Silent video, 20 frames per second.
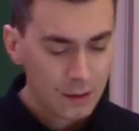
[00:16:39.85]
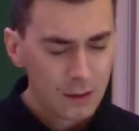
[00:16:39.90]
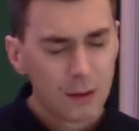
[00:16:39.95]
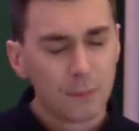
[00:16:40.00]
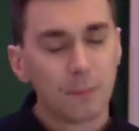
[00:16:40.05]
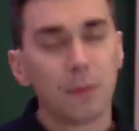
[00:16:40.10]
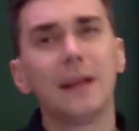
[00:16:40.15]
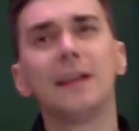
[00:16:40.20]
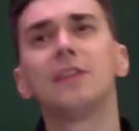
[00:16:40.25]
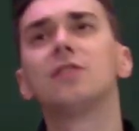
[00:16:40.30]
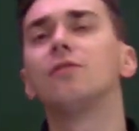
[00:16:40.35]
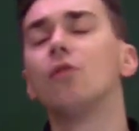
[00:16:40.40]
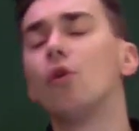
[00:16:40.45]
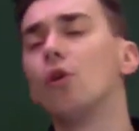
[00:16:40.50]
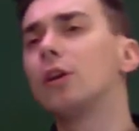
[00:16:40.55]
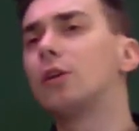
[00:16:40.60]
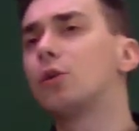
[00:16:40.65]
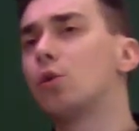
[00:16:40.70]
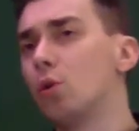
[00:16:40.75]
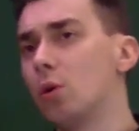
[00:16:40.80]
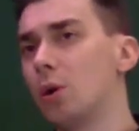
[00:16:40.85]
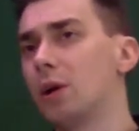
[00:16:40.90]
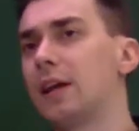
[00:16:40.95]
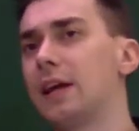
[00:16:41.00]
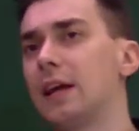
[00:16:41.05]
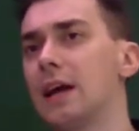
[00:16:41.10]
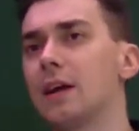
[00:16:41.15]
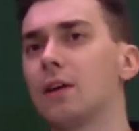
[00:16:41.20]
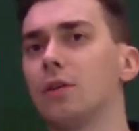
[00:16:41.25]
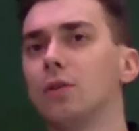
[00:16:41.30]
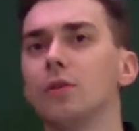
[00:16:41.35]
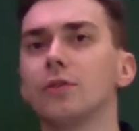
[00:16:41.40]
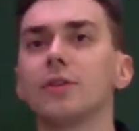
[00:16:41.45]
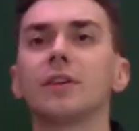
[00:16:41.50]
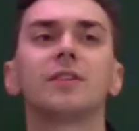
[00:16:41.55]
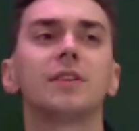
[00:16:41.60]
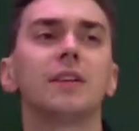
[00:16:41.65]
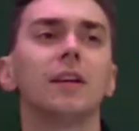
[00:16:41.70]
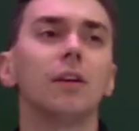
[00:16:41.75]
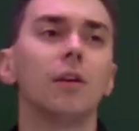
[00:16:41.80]
And please avoid quirky angles. I
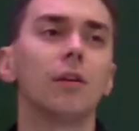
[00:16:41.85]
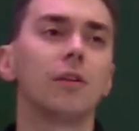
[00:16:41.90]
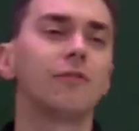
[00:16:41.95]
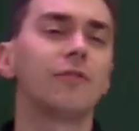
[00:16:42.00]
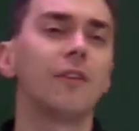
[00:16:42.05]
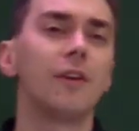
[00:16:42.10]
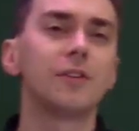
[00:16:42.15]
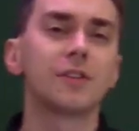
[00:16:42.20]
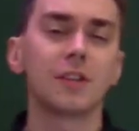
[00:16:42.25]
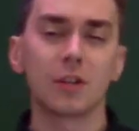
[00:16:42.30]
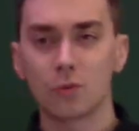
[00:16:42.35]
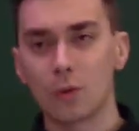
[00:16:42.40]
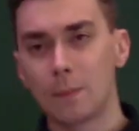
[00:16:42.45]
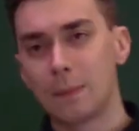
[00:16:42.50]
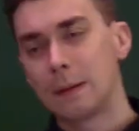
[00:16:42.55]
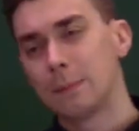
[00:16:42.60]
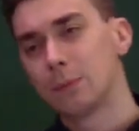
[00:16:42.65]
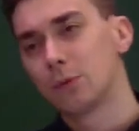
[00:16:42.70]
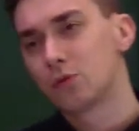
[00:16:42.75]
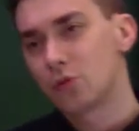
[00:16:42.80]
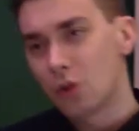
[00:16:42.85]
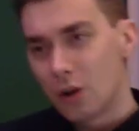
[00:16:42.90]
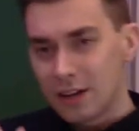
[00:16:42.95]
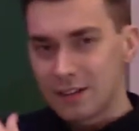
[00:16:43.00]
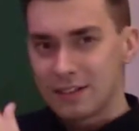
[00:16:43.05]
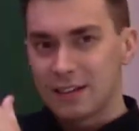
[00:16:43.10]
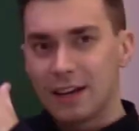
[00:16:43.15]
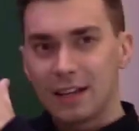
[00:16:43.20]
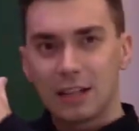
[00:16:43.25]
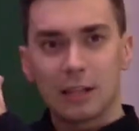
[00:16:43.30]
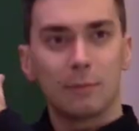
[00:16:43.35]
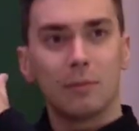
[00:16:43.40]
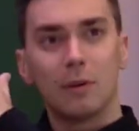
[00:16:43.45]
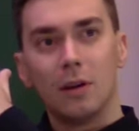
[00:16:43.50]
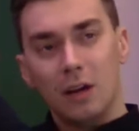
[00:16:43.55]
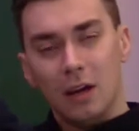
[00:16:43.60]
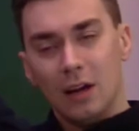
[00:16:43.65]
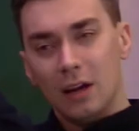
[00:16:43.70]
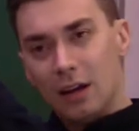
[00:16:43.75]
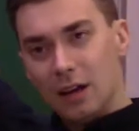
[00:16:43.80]
see a lot of photos where people try and take them
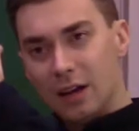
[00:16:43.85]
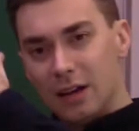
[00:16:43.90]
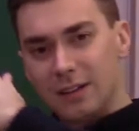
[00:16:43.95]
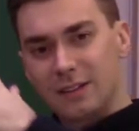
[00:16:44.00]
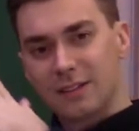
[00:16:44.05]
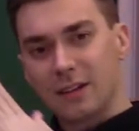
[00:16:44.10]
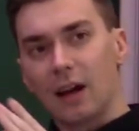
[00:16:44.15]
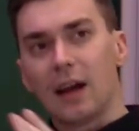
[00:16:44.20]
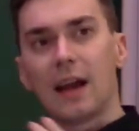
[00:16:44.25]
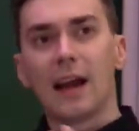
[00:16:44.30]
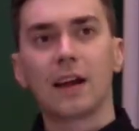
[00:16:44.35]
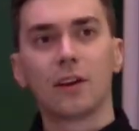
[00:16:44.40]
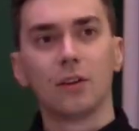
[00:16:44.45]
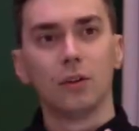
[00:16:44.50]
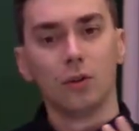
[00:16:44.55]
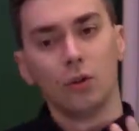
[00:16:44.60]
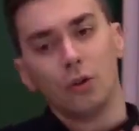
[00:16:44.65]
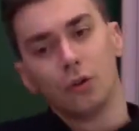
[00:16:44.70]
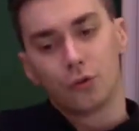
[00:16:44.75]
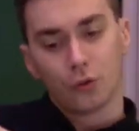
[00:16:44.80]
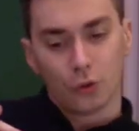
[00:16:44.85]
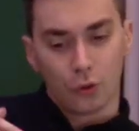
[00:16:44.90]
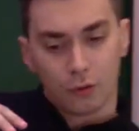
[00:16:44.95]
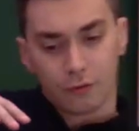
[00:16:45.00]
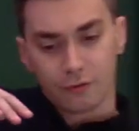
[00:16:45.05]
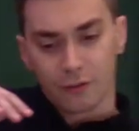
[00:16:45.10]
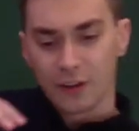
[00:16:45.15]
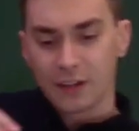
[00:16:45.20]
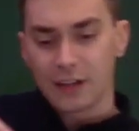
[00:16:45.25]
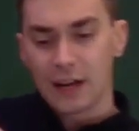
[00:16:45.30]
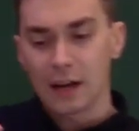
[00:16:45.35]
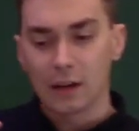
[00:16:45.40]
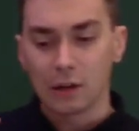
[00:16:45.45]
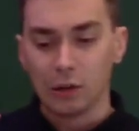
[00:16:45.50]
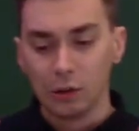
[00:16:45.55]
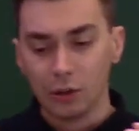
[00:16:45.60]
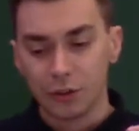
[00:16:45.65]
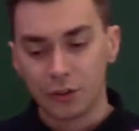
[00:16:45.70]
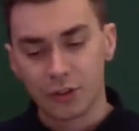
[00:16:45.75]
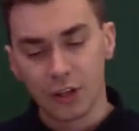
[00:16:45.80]
at diagonals or funny
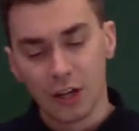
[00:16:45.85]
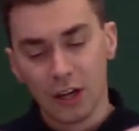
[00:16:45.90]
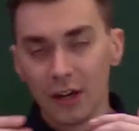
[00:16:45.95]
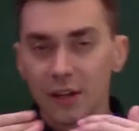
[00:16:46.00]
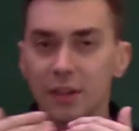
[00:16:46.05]
angles.